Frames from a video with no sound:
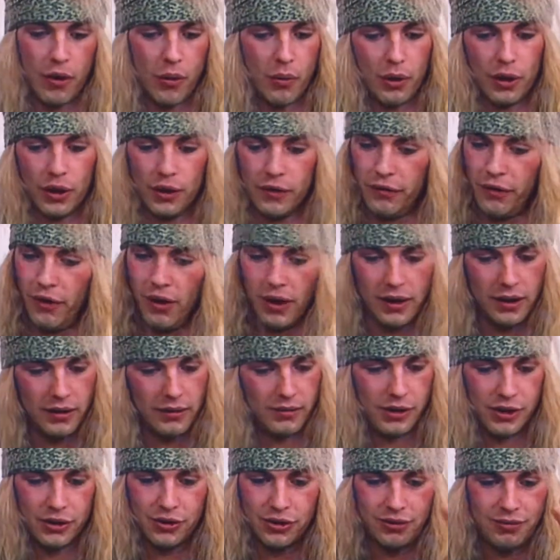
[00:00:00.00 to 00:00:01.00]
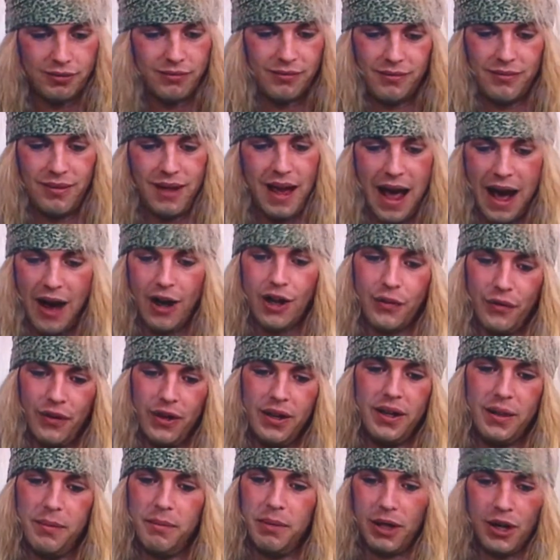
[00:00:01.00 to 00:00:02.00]
I felt really fucking just
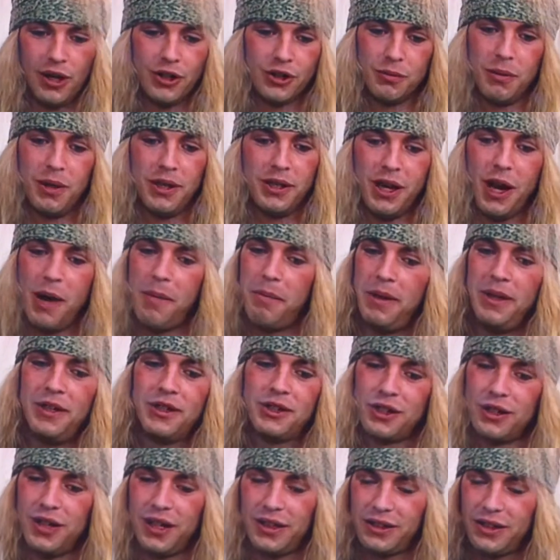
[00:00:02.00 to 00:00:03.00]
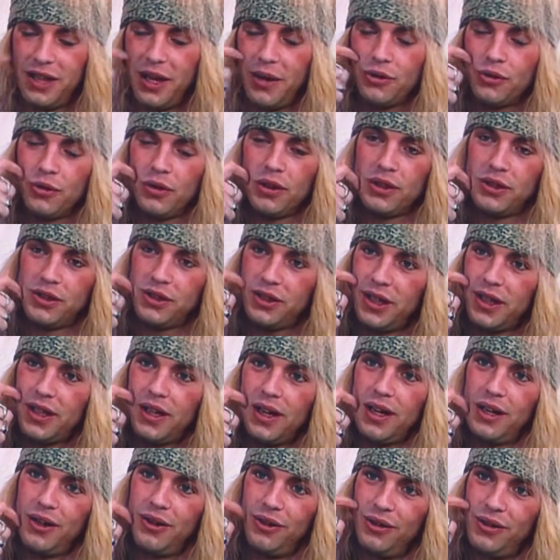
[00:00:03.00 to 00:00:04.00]
out of it, and because of my diabetes the next day I was really
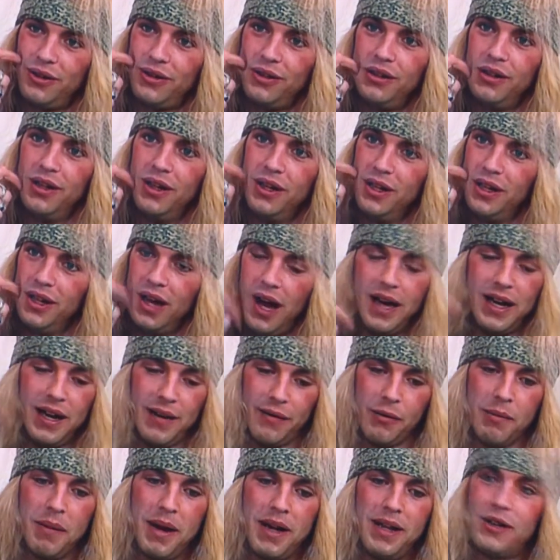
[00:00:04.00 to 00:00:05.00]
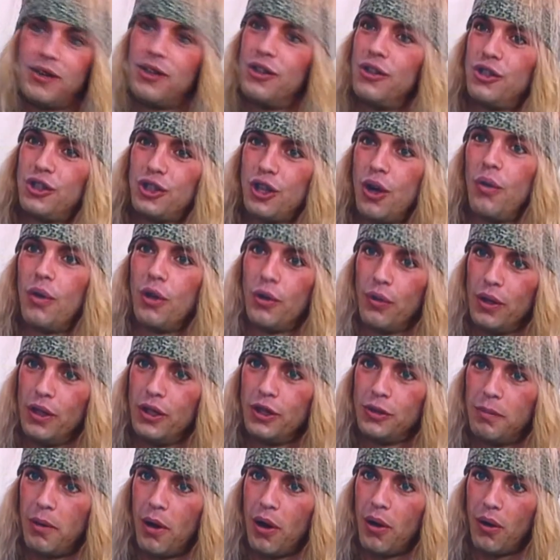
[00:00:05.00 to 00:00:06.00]
sick. I never made it to the
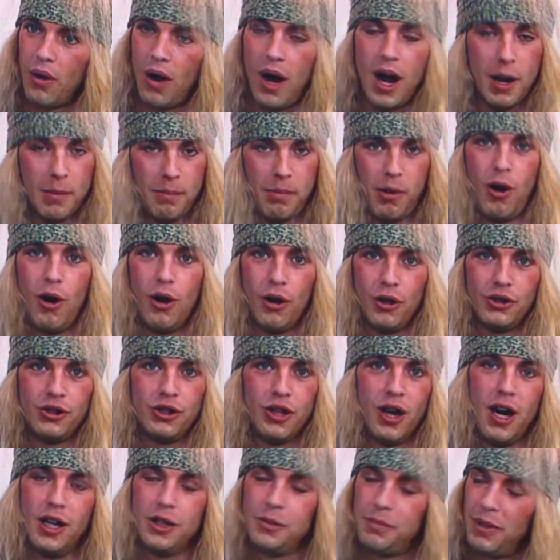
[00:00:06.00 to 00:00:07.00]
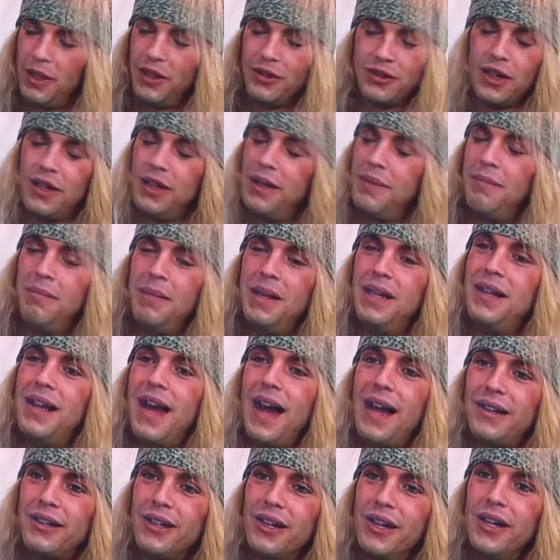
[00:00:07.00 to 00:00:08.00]
show in Greensboro. I apologize because I
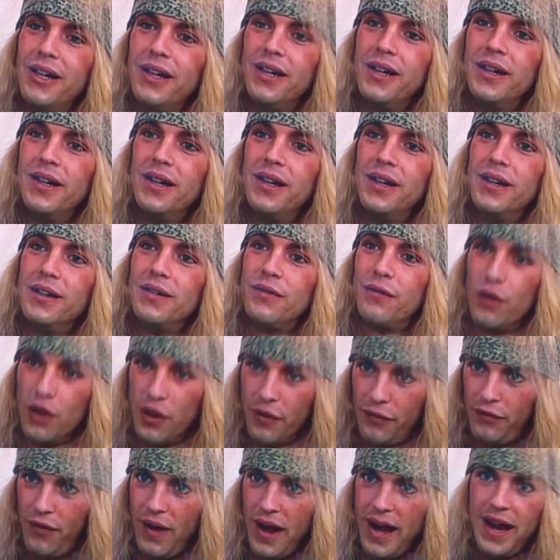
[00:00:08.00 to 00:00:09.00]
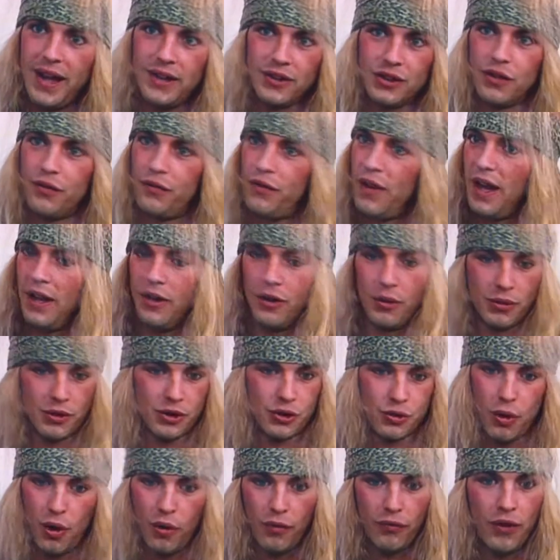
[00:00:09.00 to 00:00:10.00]
didn't mean that for the fans.
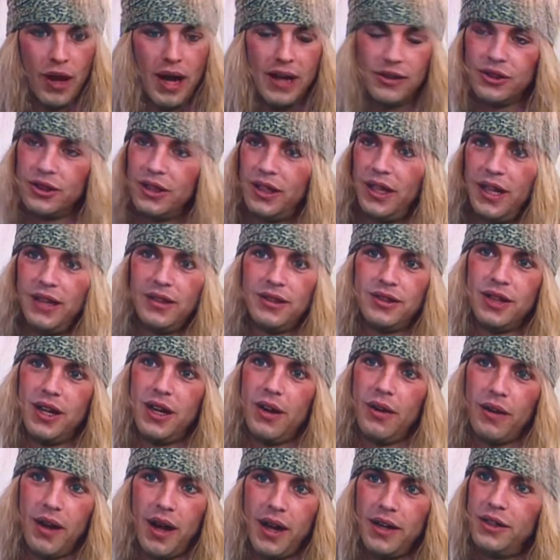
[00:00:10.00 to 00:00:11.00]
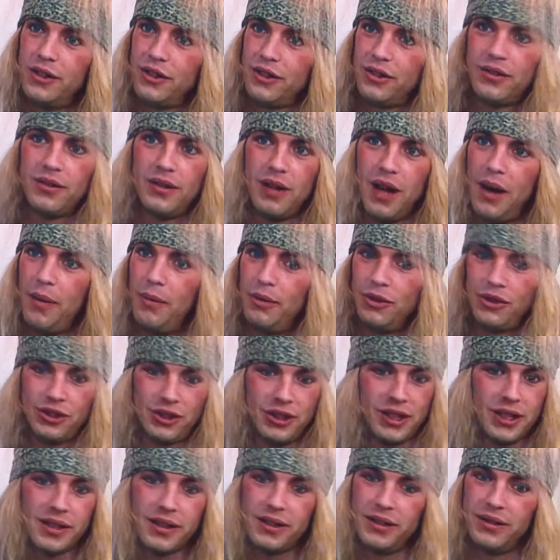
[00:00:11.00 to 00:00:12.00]
There was 12,000 kids there, and
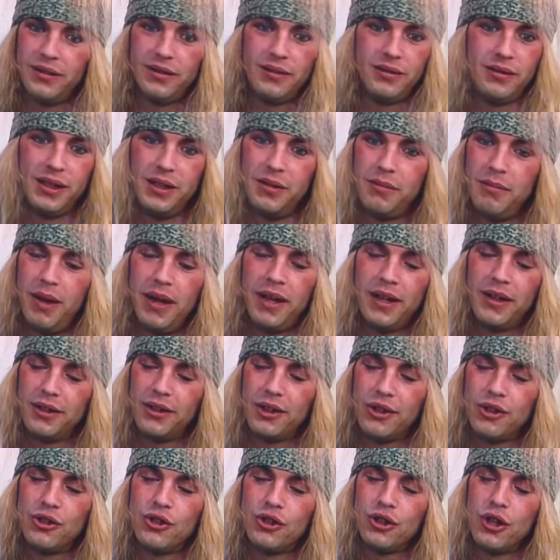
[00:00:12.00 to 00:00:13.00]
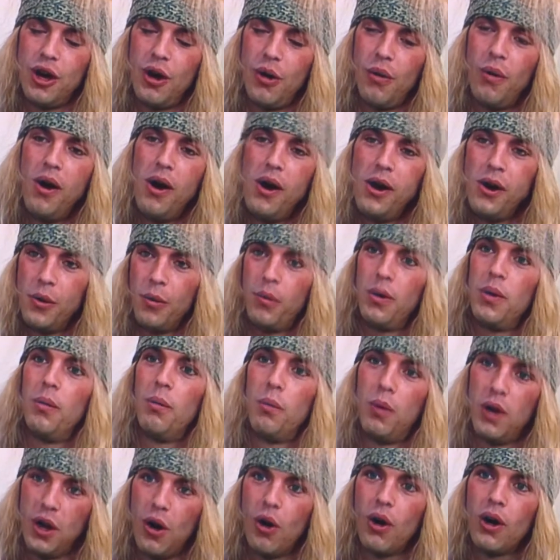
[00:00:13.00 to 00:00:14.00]
I was sick and didn't make it to the show.
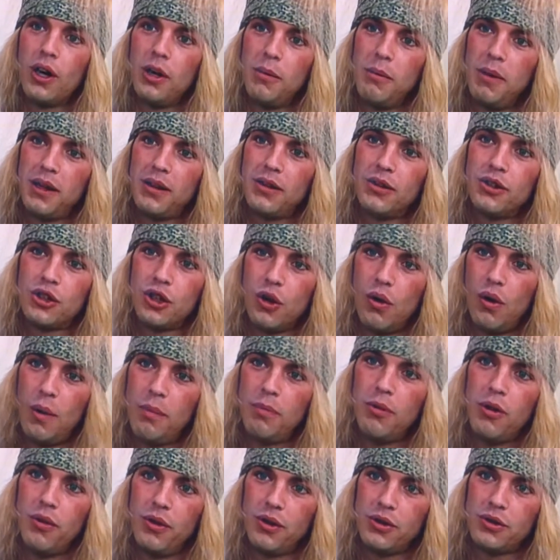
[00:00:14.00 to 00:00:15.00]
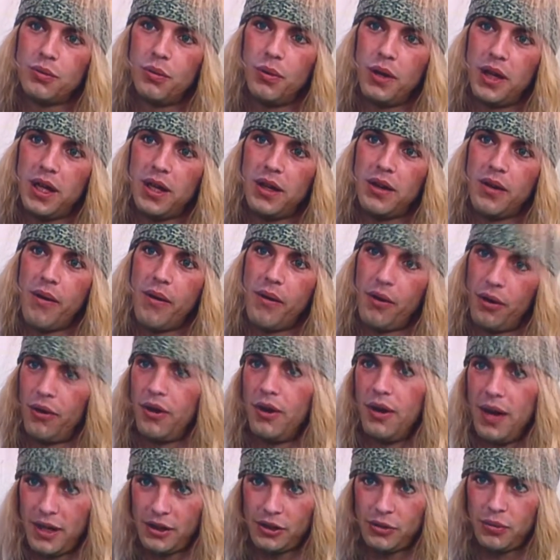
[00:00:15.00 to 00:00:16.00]
We are going to make the show up there this week.
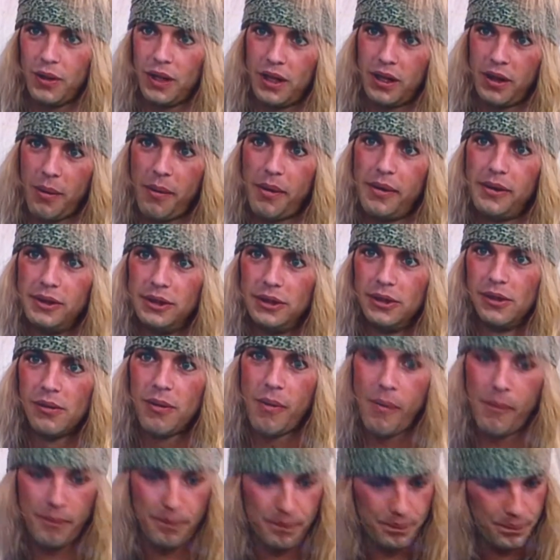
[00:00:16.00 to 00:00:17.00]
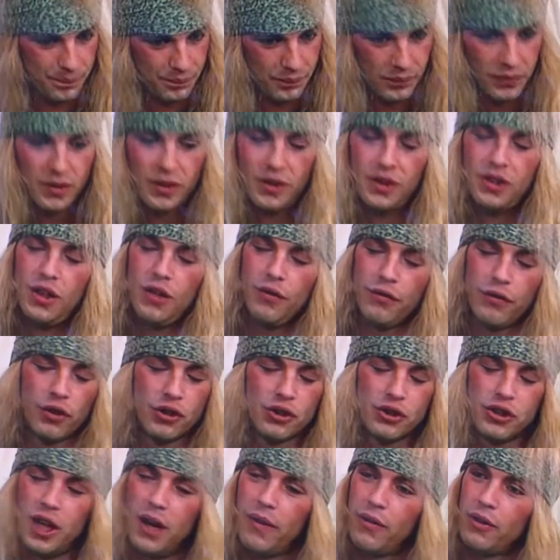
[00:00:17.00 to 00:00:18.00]
That was the first ever for you, wasn't it?
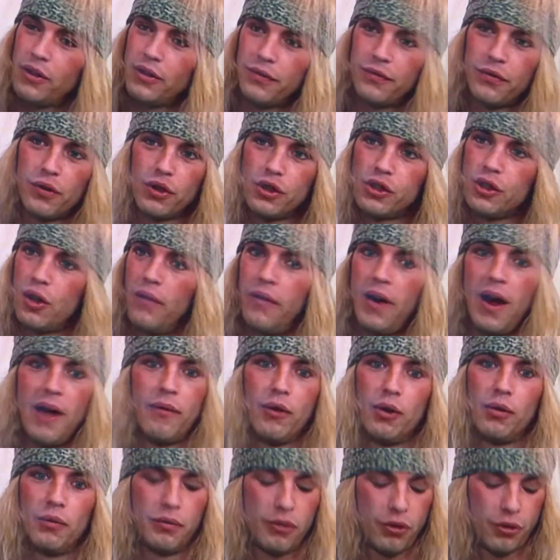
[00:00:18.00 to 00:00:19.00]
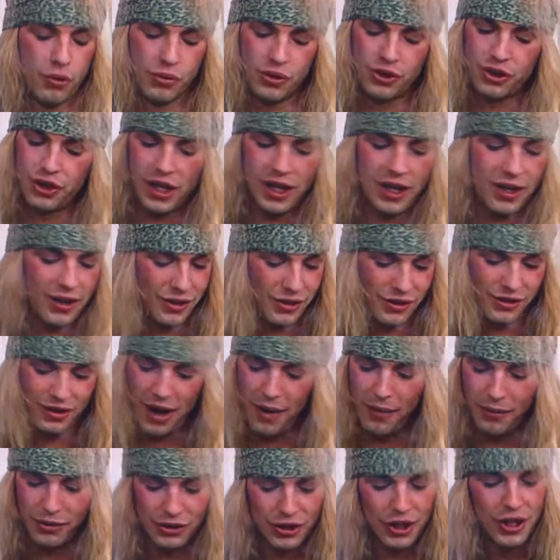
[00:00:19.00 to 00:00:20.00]
First ever. It's the first show I've ever, through
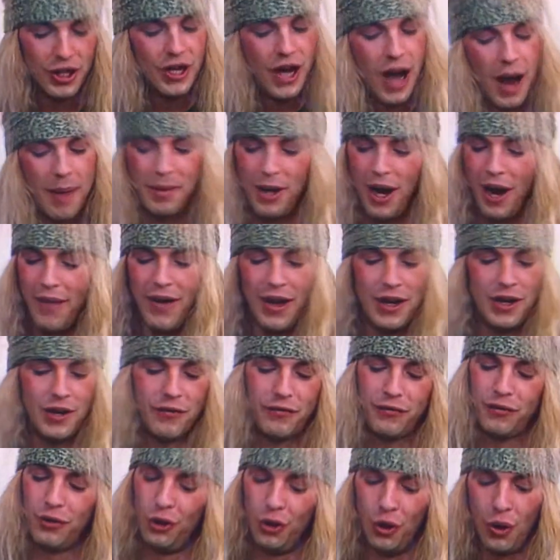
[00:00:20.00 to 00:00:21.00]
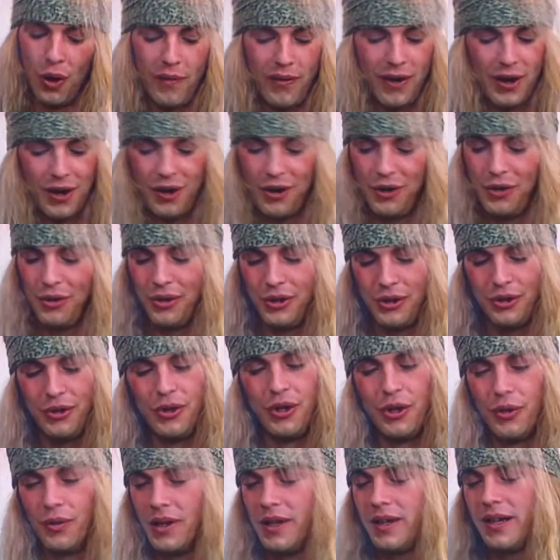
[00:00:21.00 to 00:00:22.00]
sick, I've had the flu, I've had
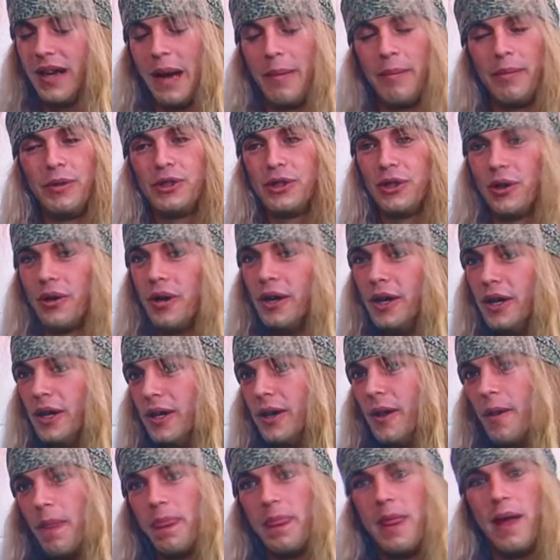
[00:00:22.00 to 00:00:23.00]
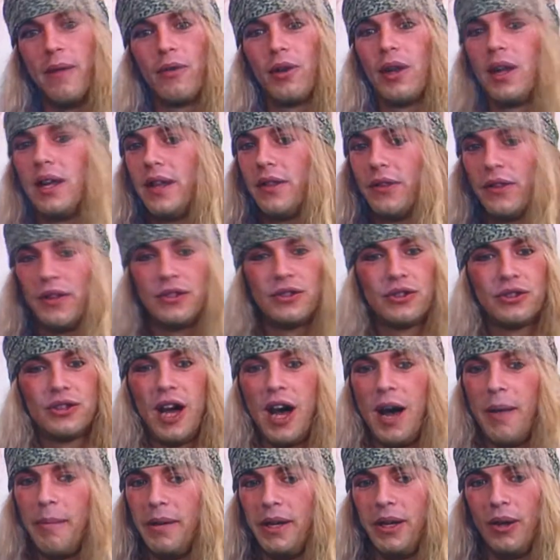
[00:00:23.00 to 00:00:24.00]
102-degree temperature. Never let
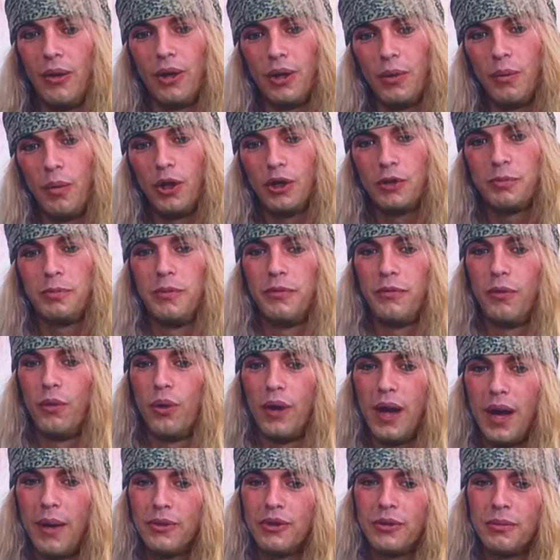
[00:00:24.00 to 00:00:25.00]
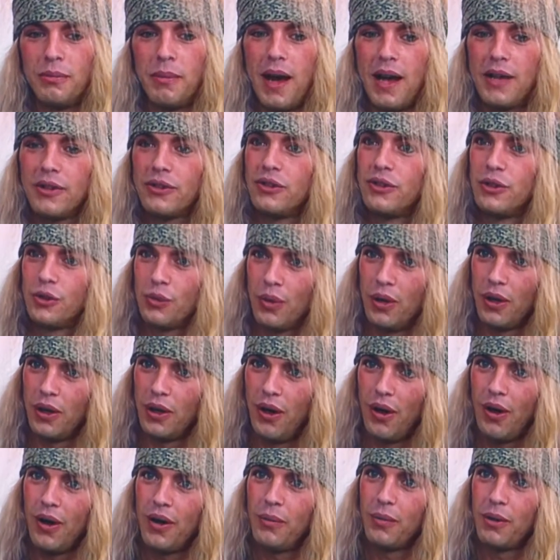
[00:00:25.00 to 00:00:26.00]
anything stop me. Only once before, and that was in Madison
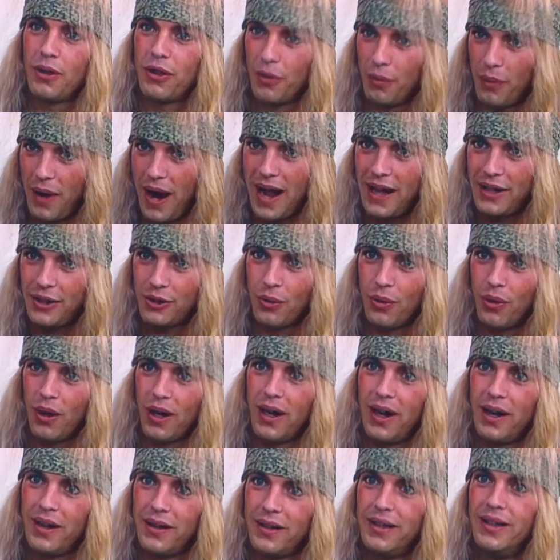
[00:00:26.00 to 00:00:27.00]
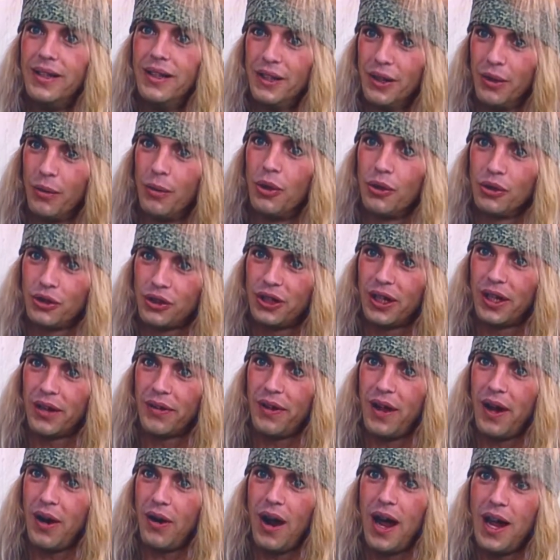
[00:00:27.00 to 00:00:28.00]
Square Garden with the Rats, where I got real
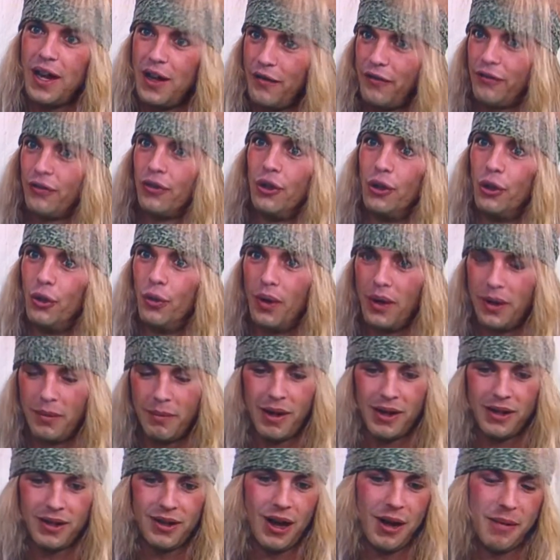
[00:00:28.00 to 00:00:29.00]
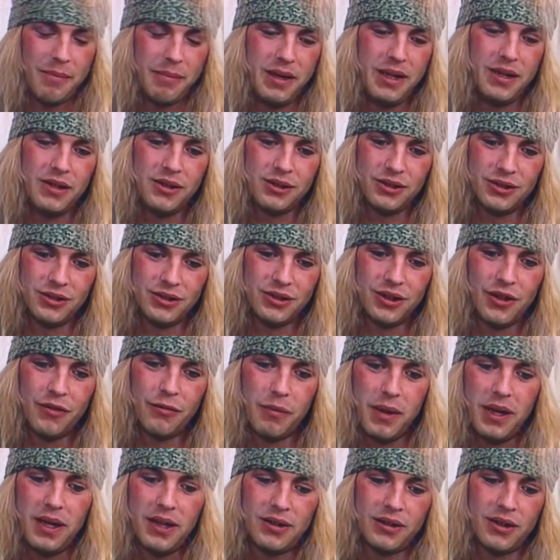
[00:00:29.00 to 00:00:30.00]
sick there. I had the flu, and my diabetes
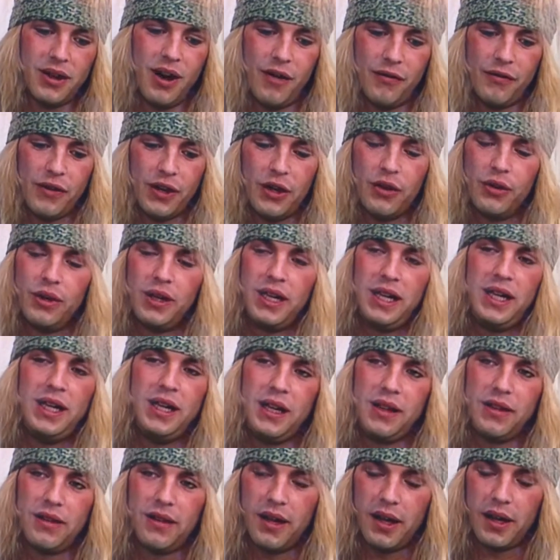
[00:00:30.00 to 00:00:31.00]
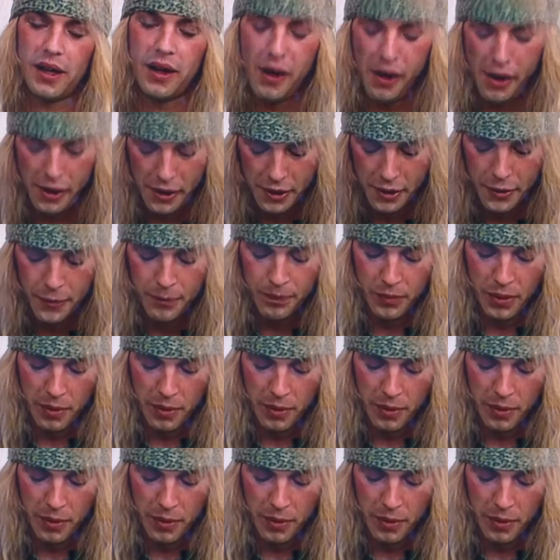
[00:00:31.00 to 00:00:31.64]
and stuff made it tough. I couldn't eat anything.